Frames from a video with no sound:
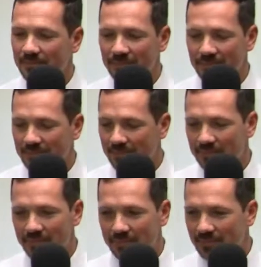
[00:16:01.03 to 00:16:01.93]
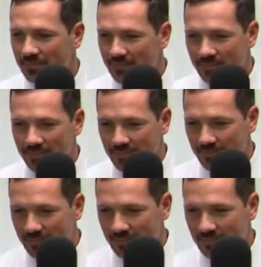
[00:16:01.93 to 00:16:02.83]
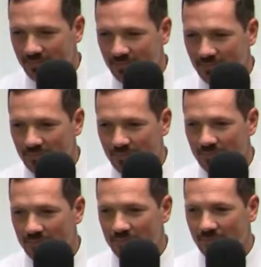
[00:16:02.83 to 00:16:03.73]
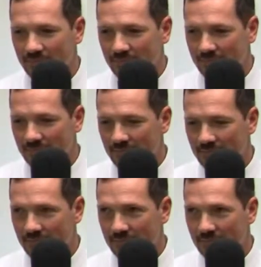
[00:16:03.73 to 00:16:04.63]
(not speaking)